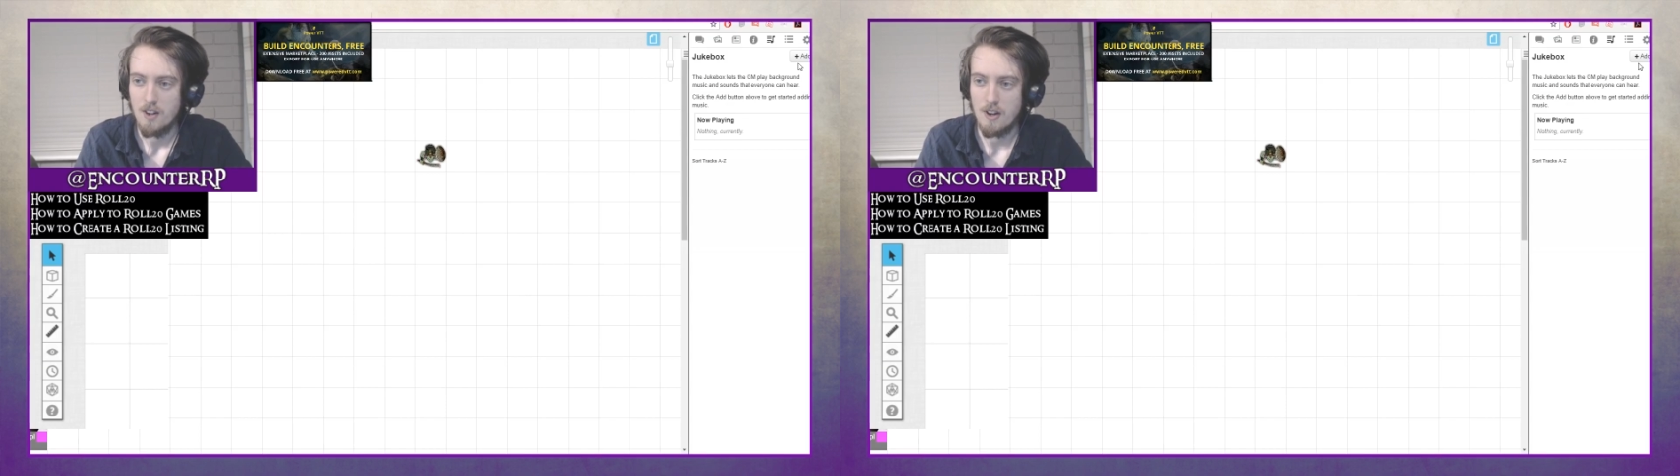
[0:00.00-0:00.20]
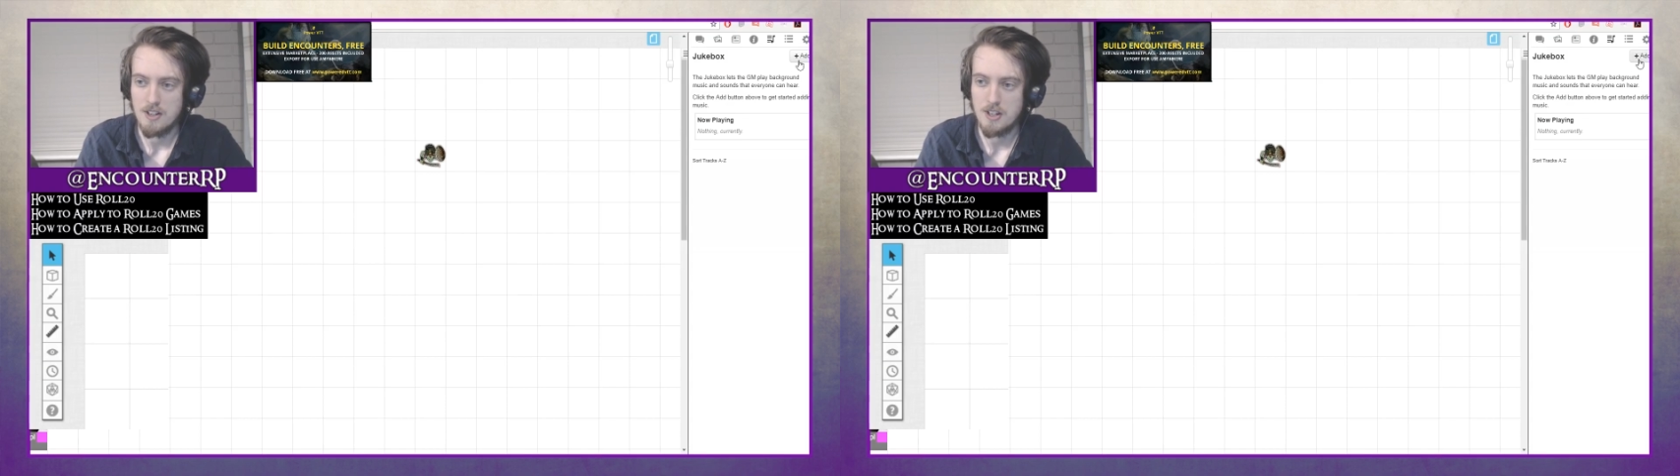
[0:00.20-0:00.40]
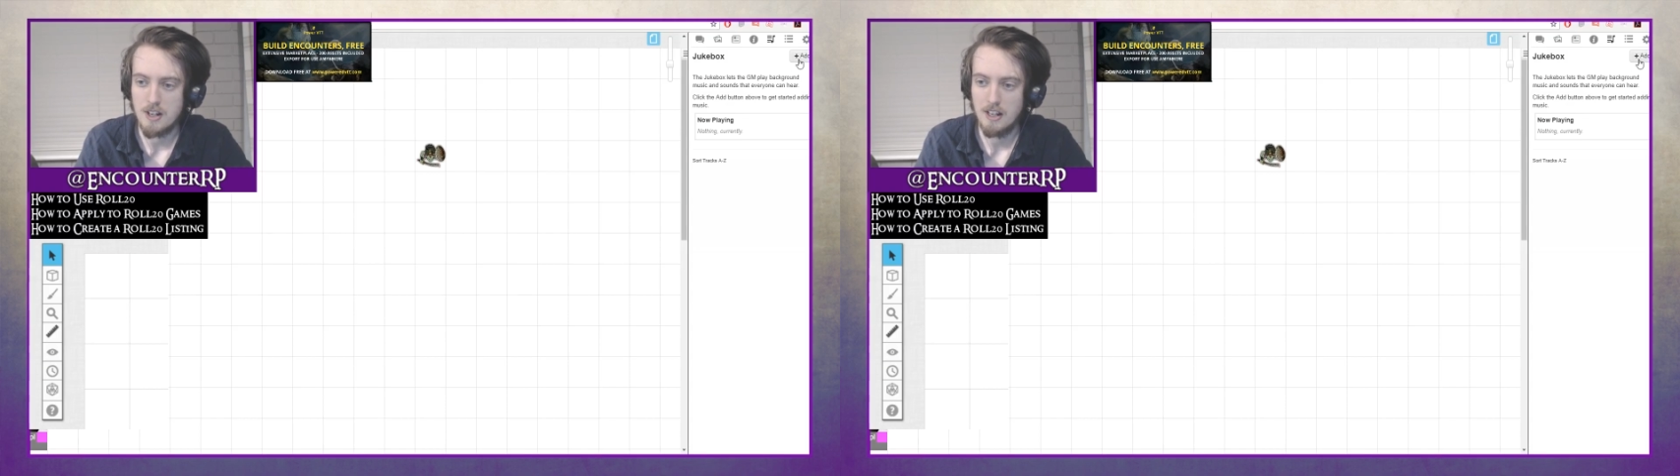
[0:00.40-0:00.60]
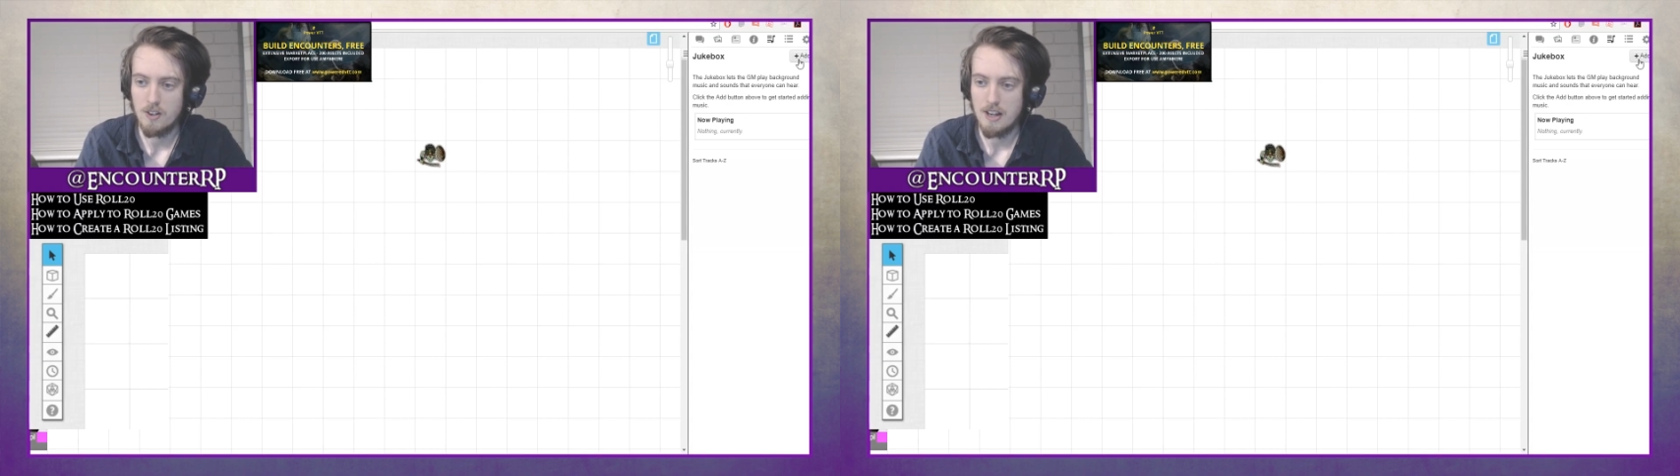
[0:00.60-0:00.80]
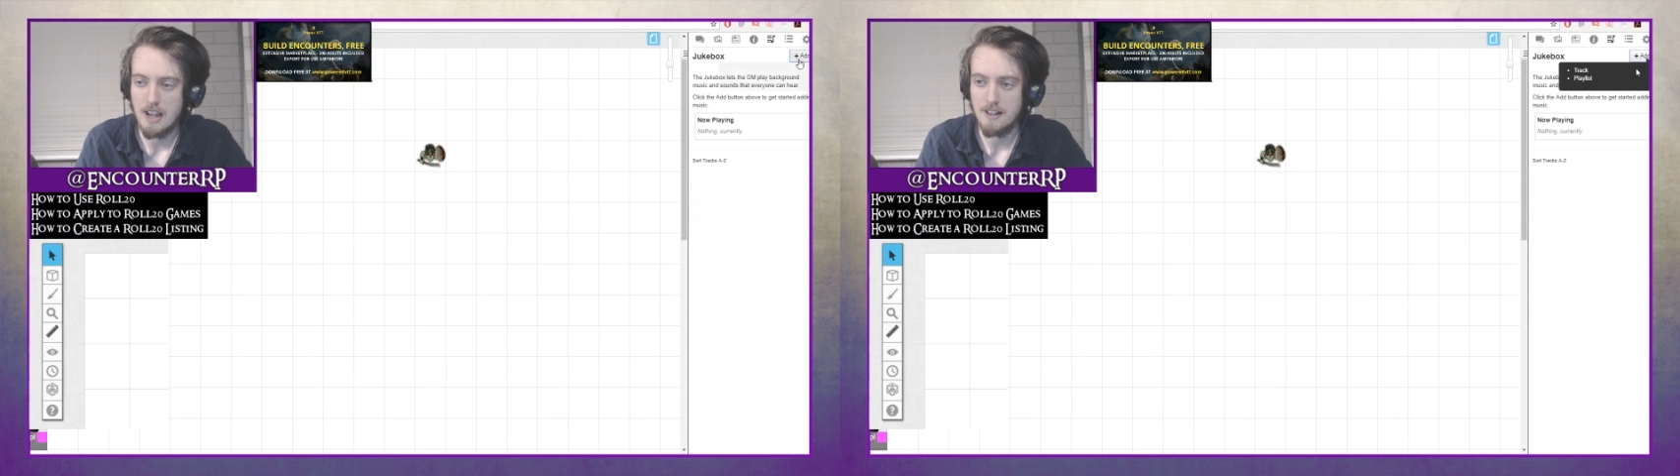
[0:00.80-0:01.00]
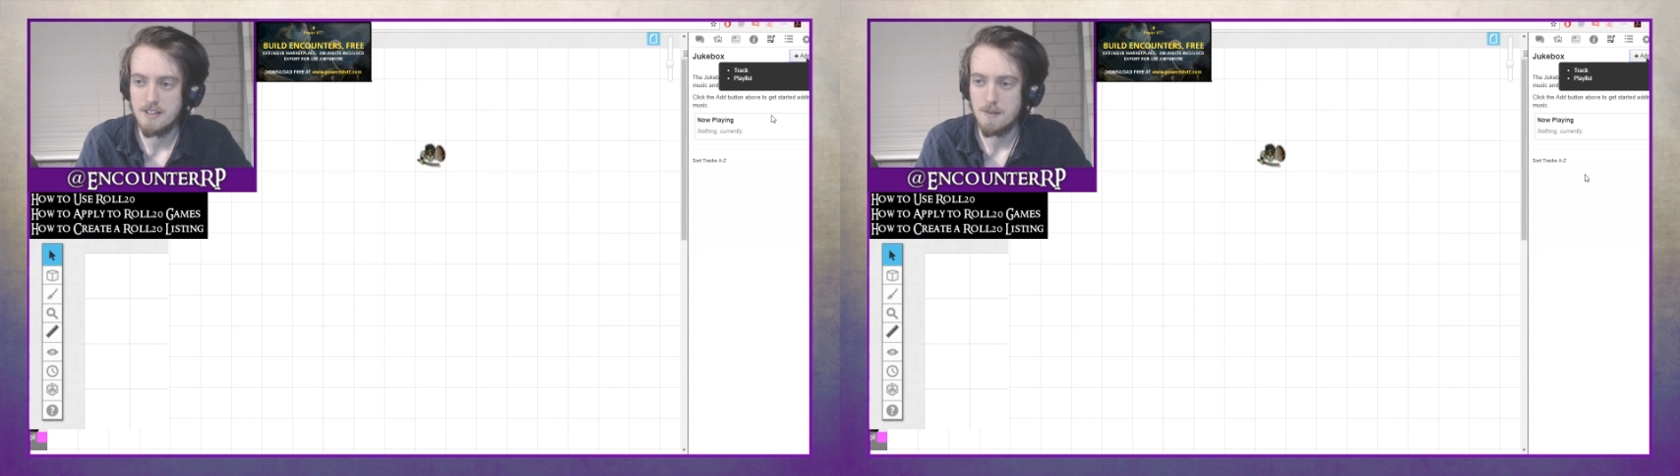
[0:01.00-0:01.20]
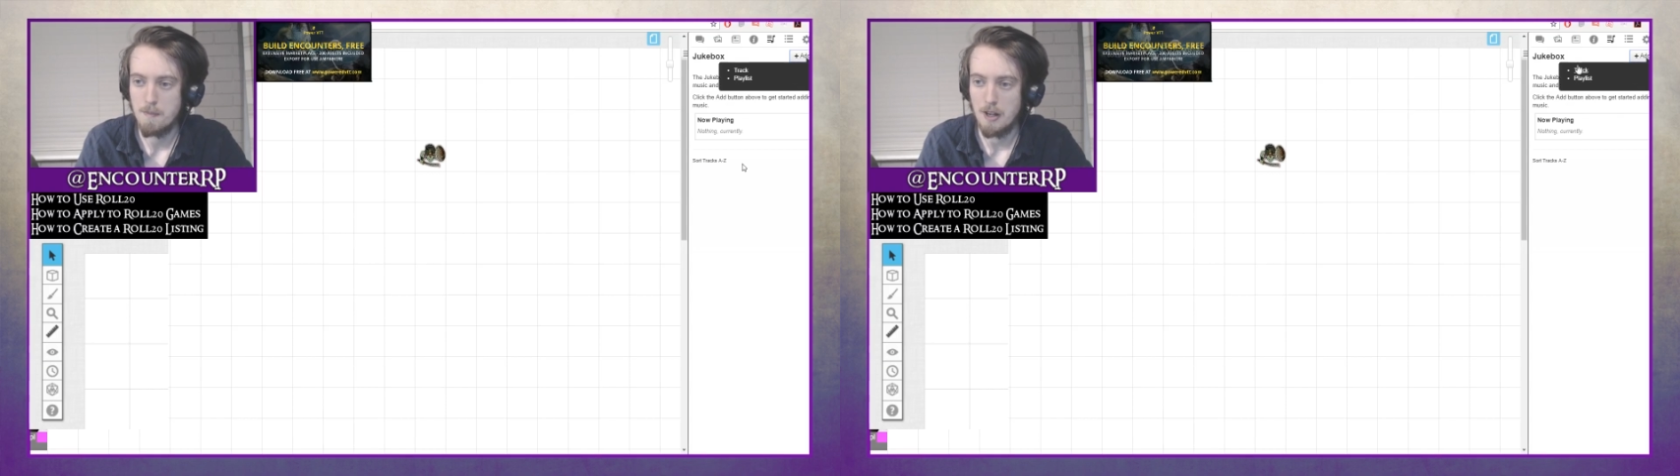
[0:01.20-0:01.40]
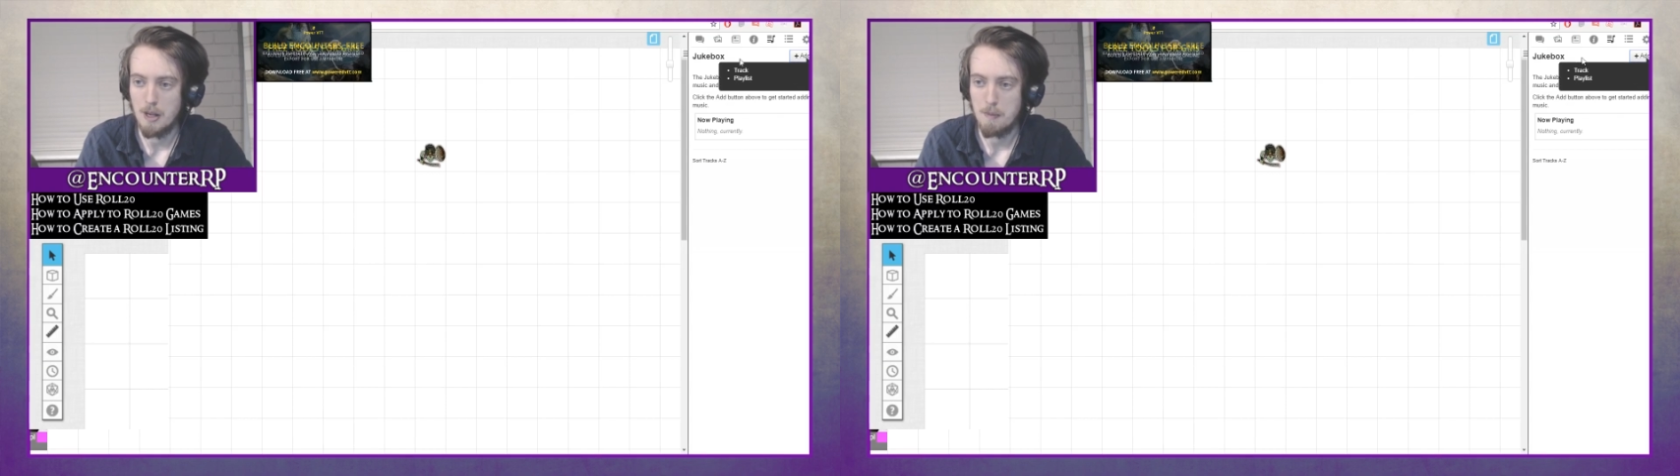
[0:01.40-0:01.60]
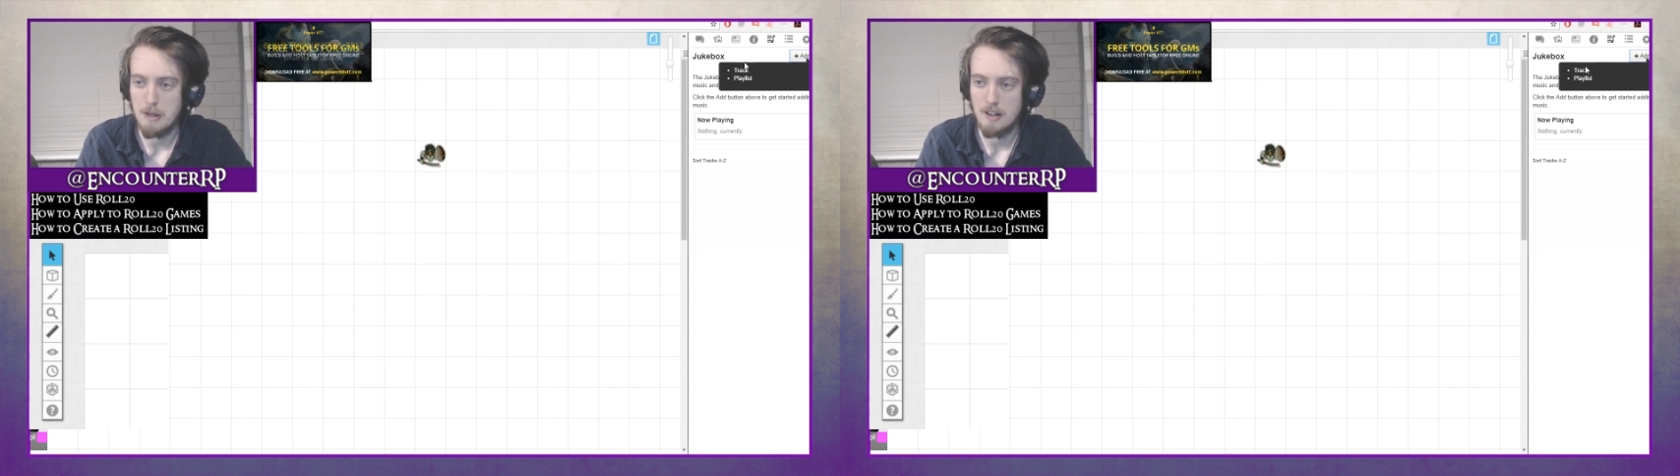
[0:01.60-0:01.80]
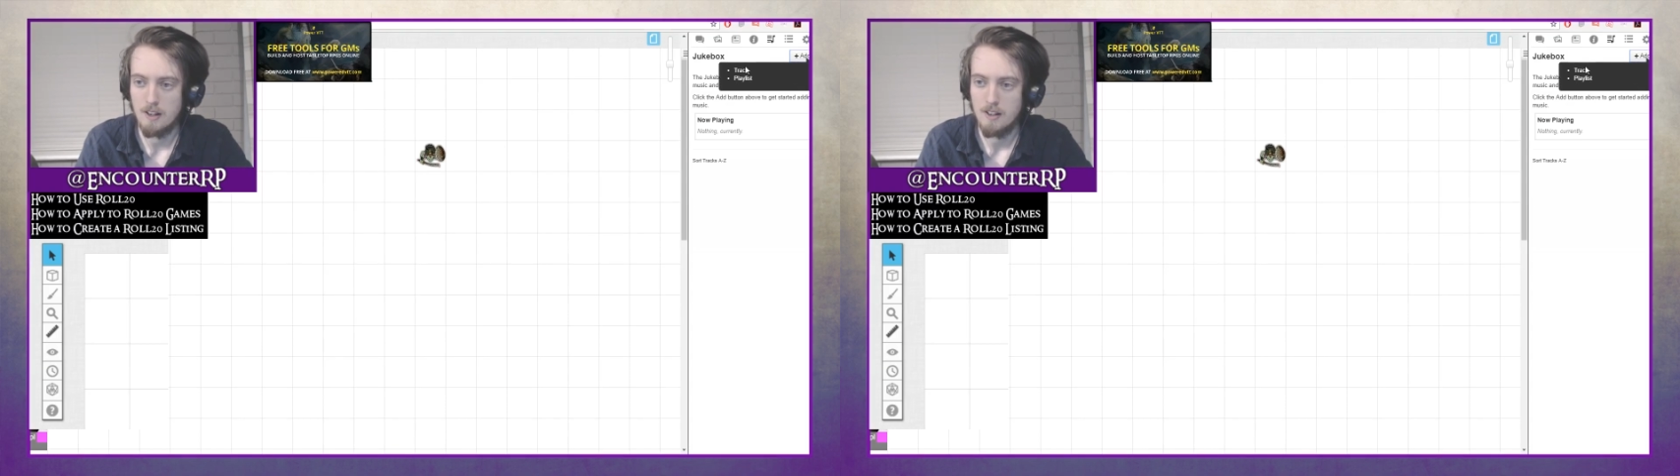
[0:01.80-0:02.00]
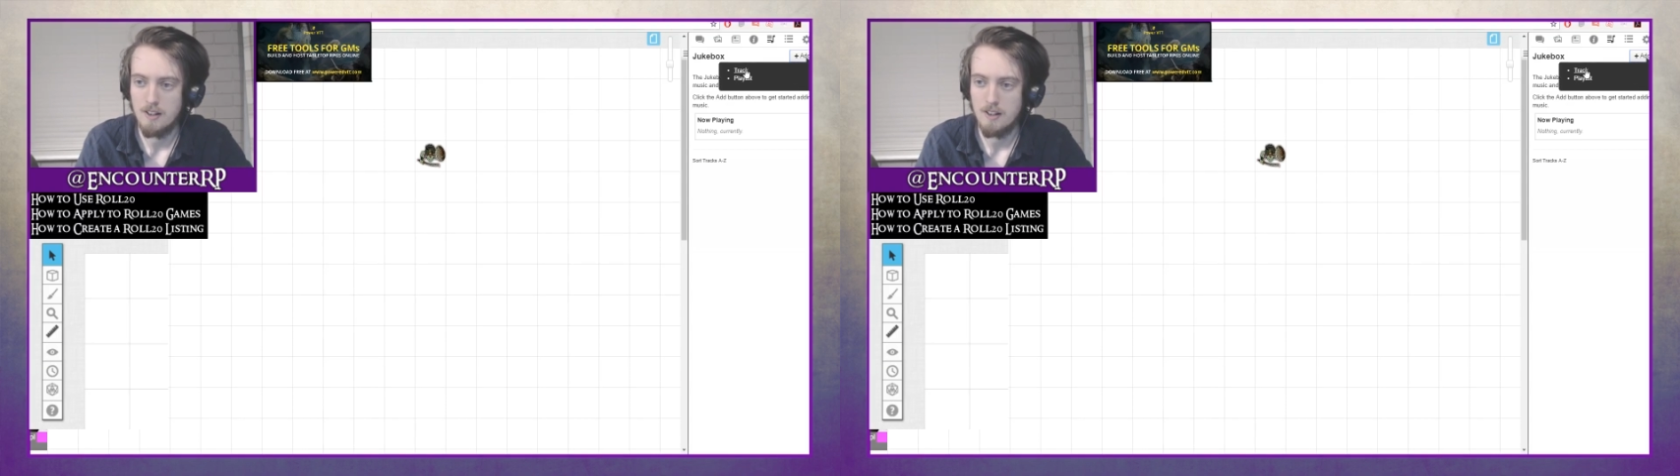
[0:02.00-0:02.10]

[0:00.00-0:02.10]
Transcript: Right, so you click on the Add button up here,